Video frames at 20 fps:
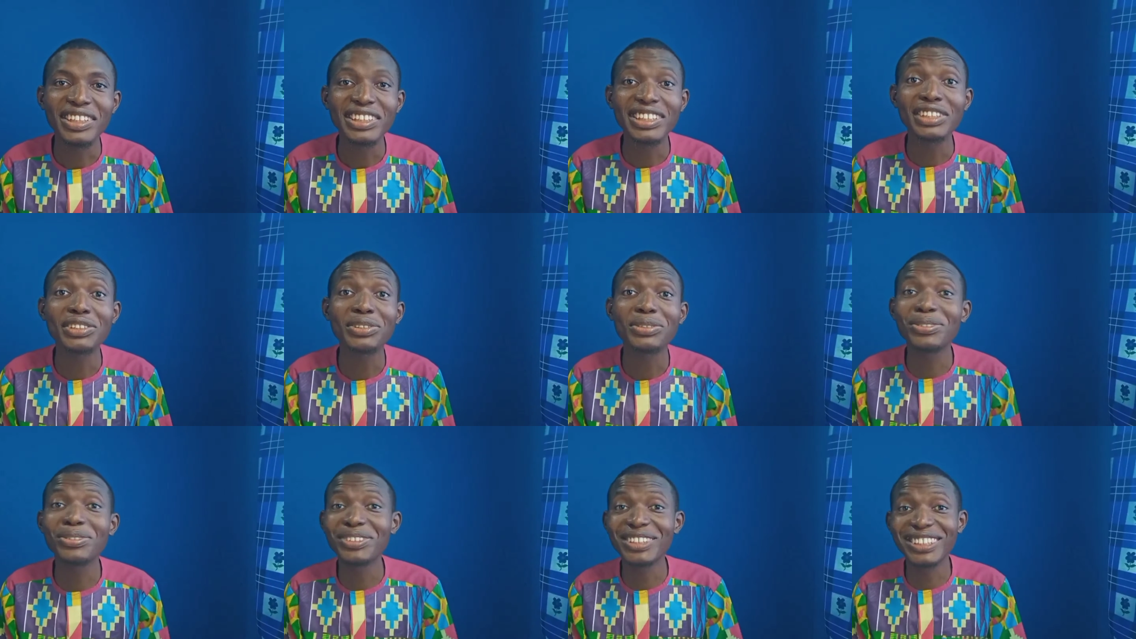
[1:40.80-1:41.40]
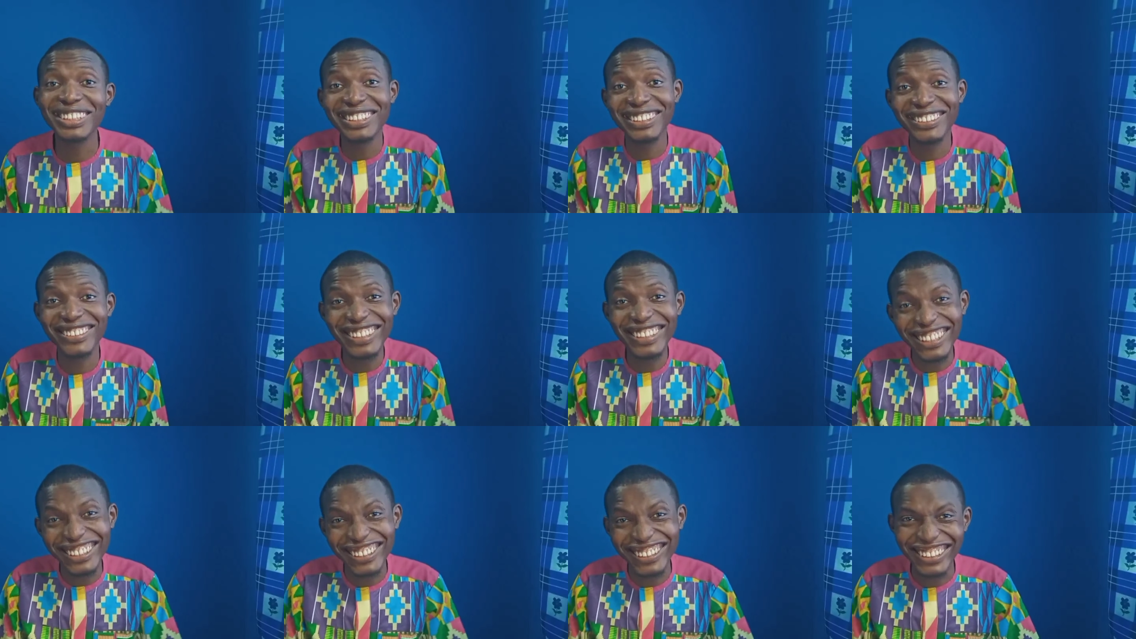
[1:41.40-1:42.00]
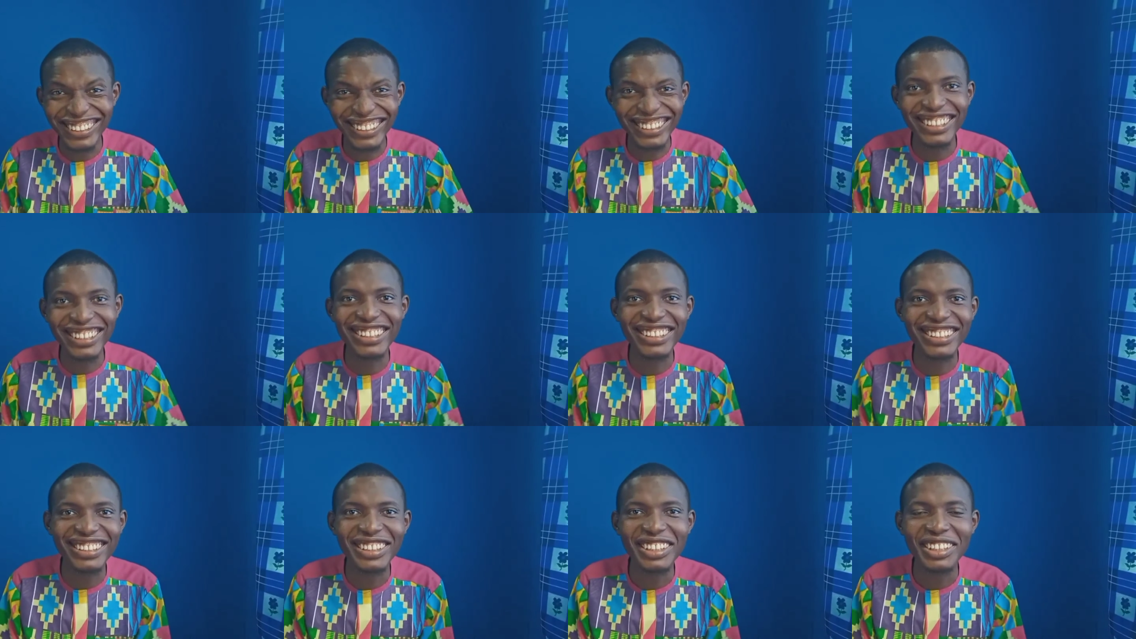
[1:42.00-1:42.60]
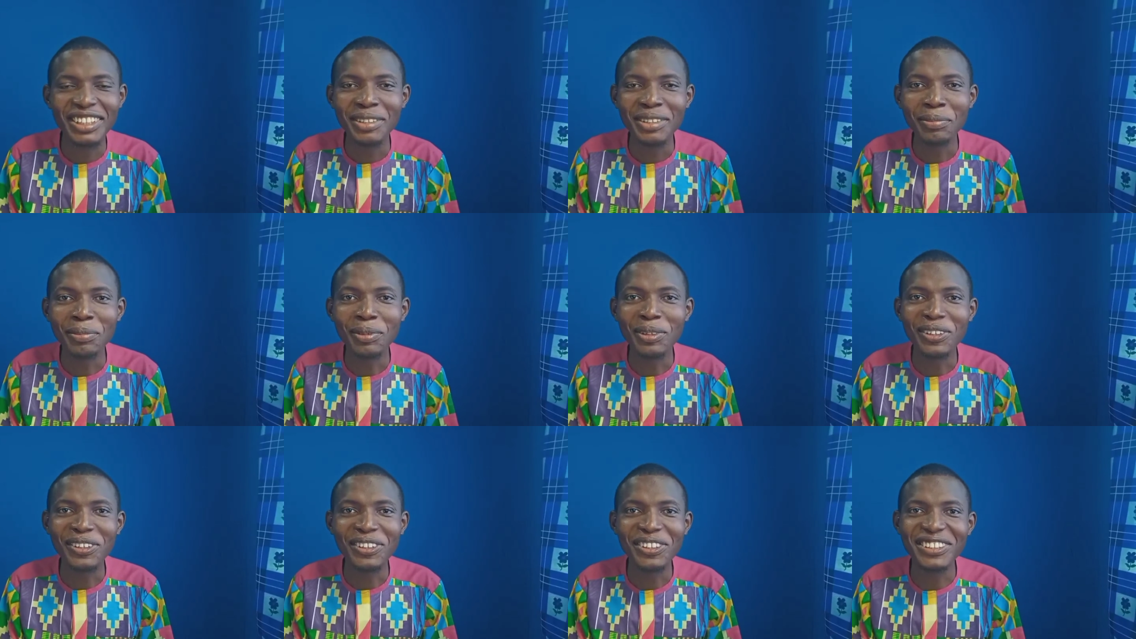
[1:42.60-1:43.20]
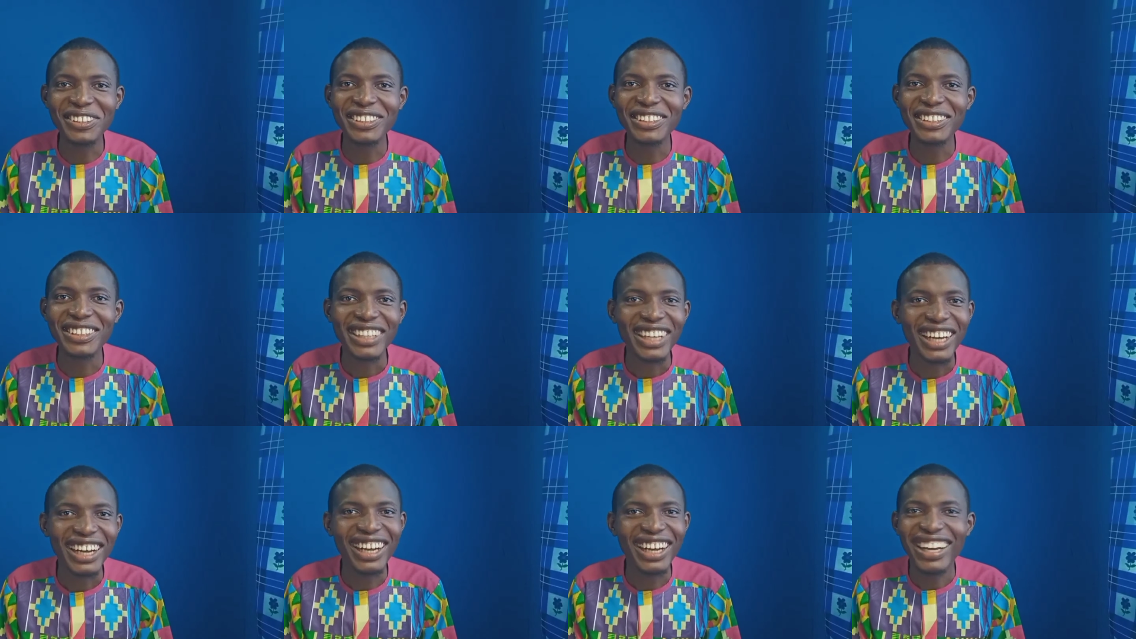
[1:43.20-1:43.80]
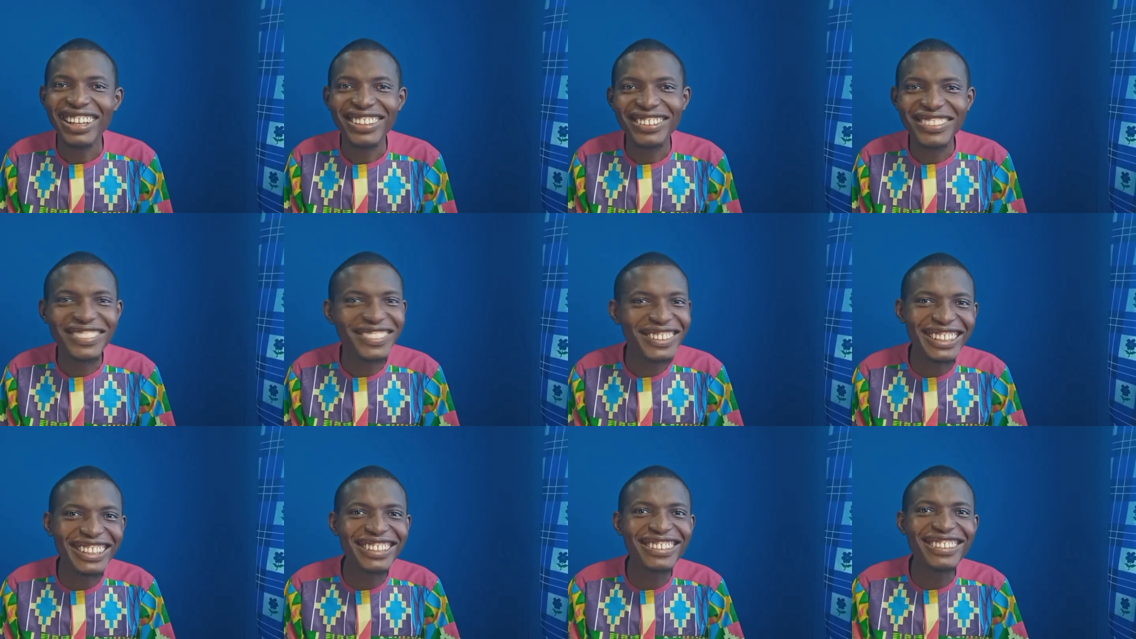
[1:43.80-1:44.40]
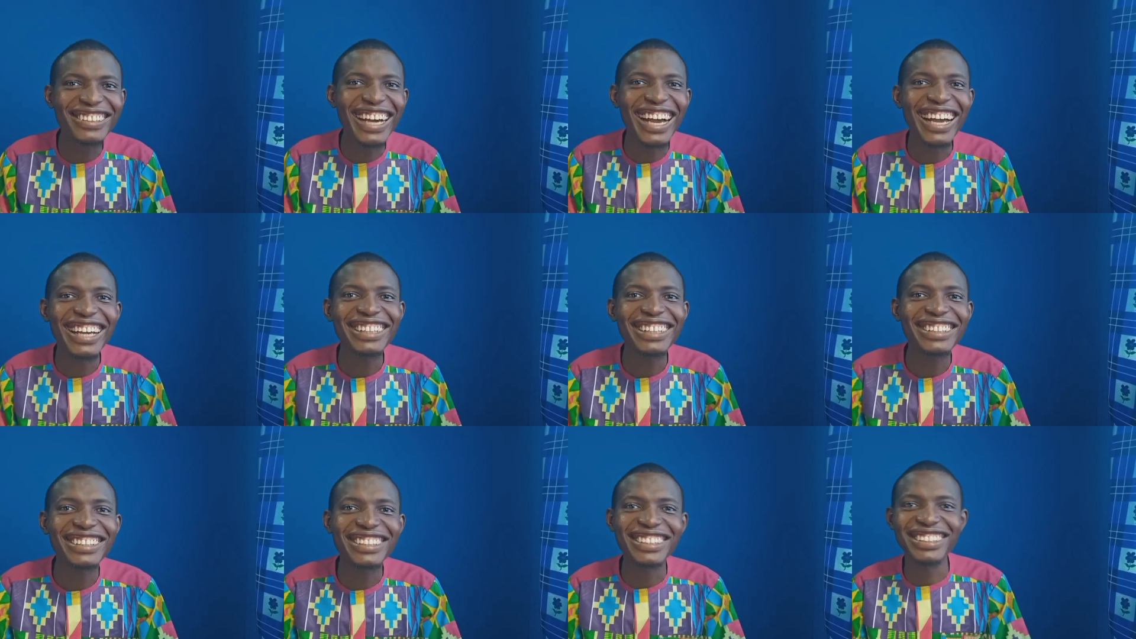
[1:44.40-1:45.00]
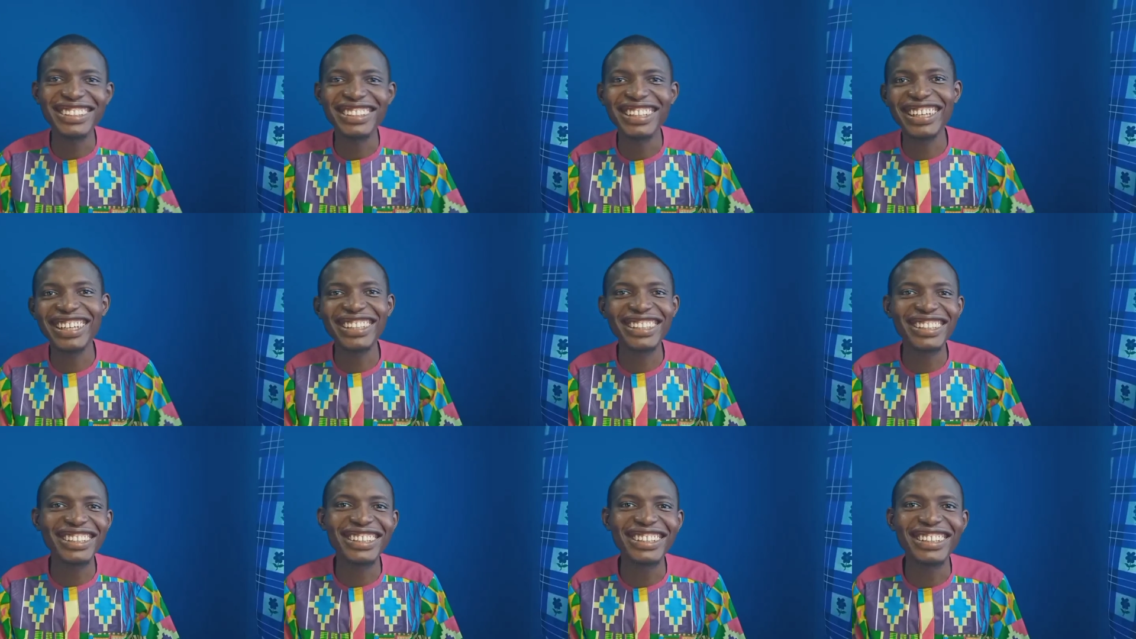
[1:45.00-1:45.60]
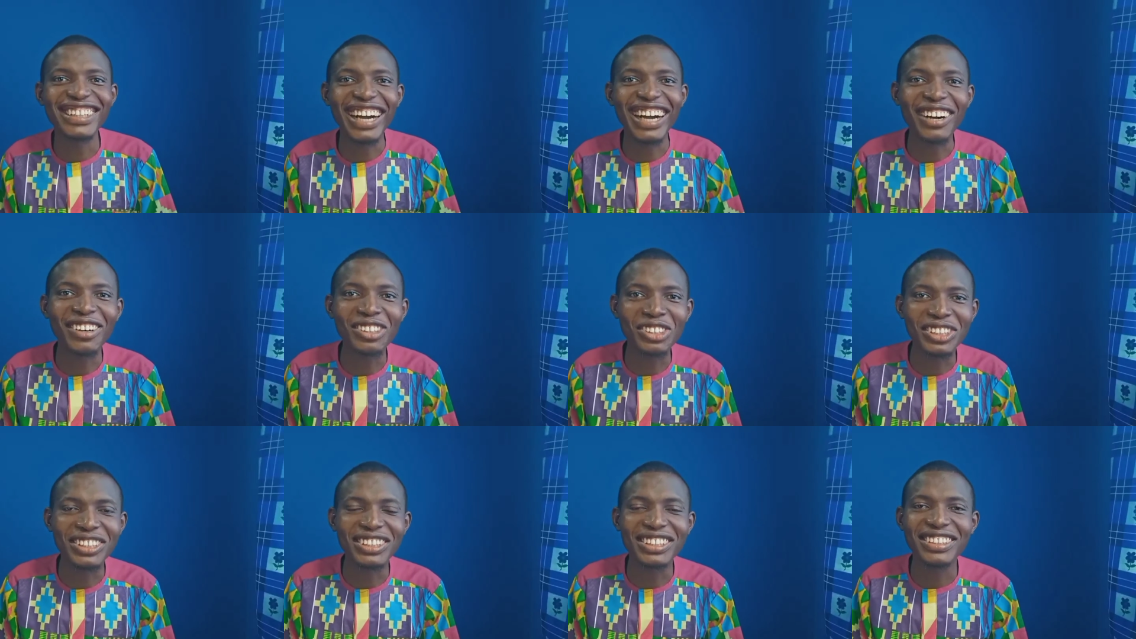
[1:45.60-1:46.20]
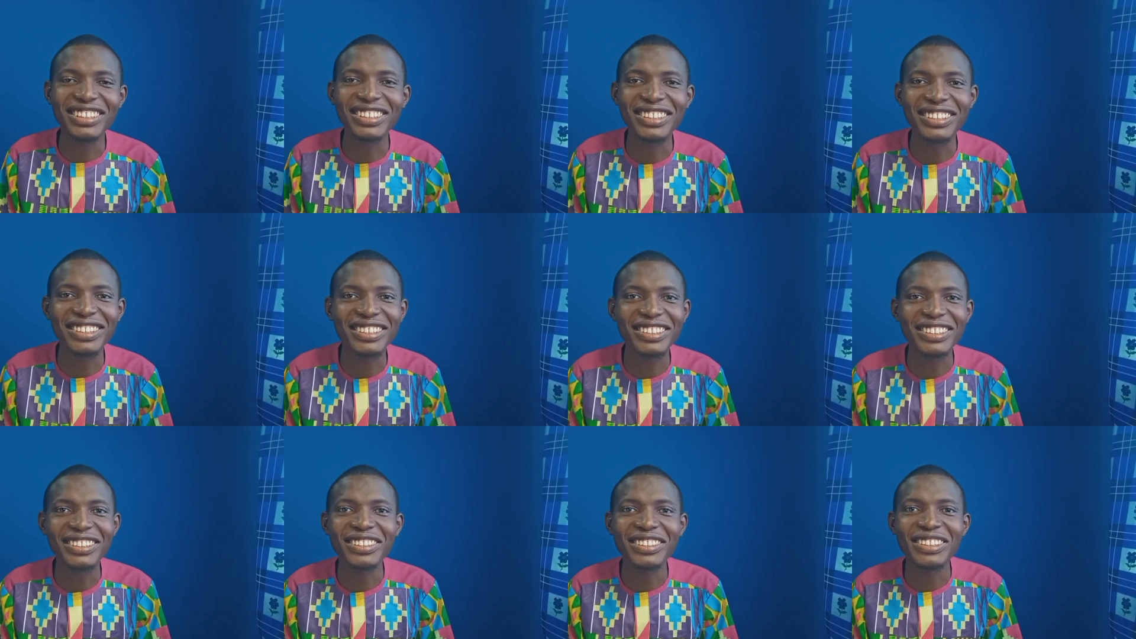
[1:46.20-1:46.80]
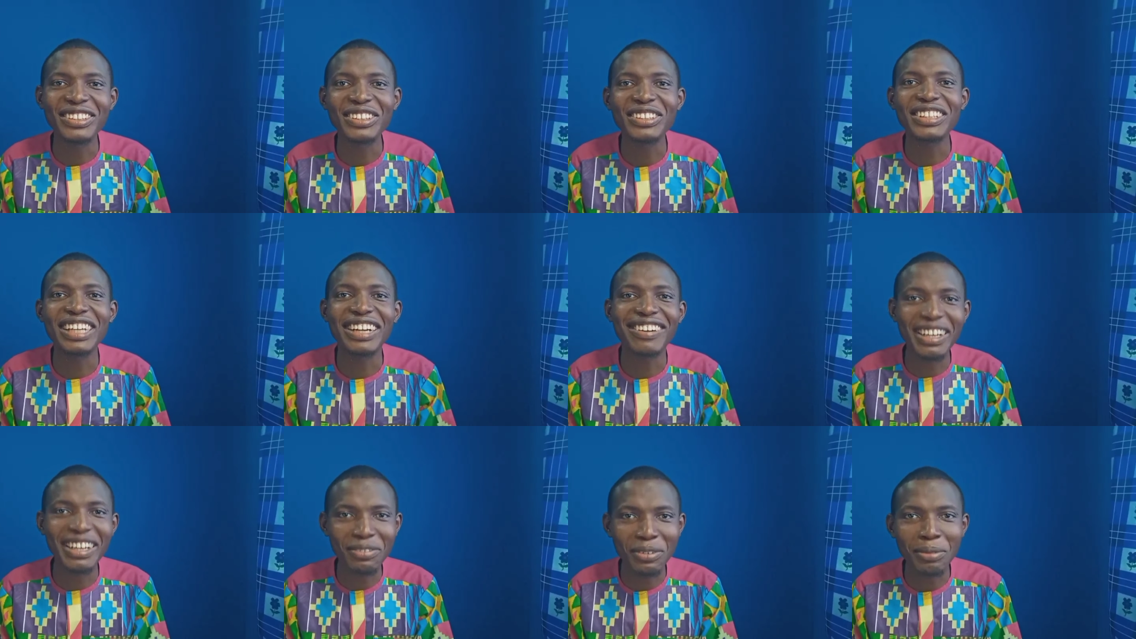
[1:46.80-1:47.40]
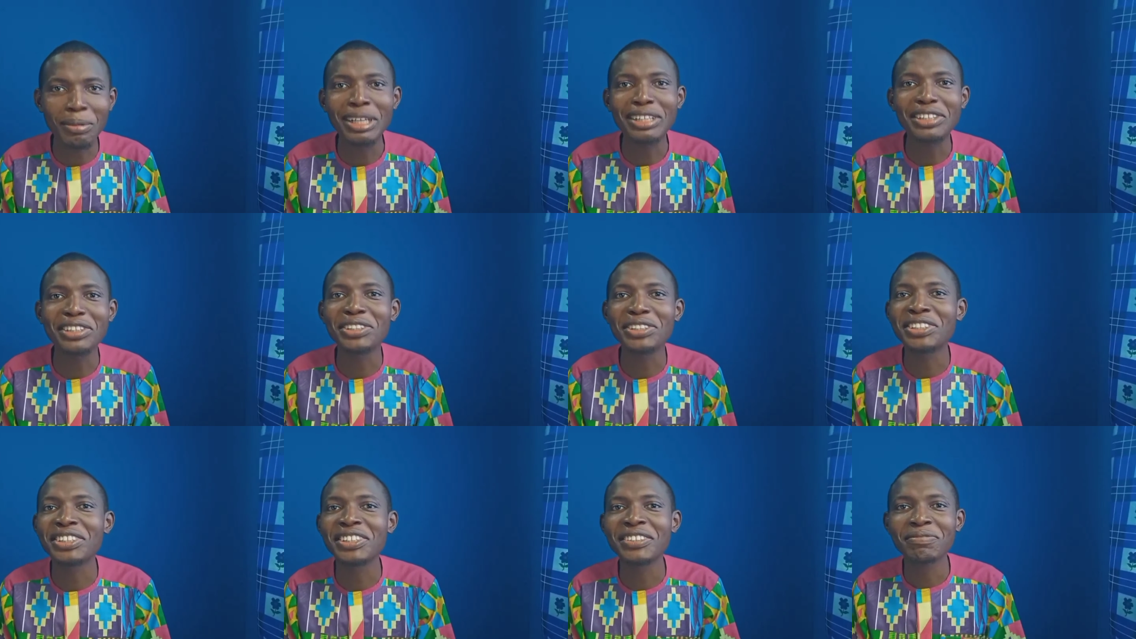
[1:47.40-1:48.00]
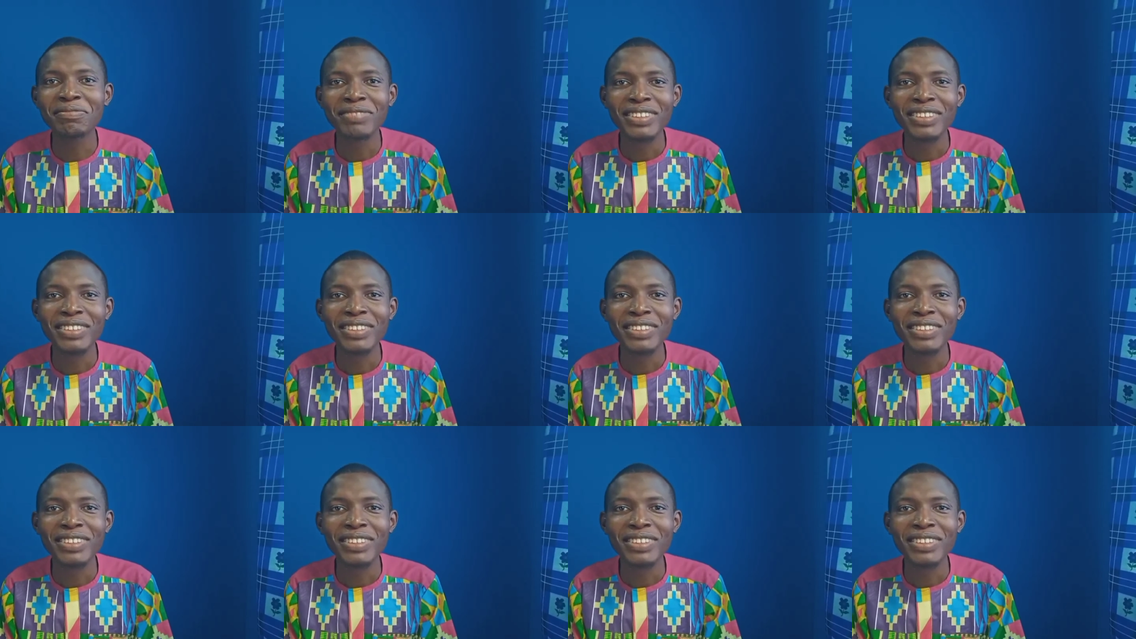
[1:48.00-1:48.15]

Let's say two or three years, but I don't really write anything out. So just I write for my church.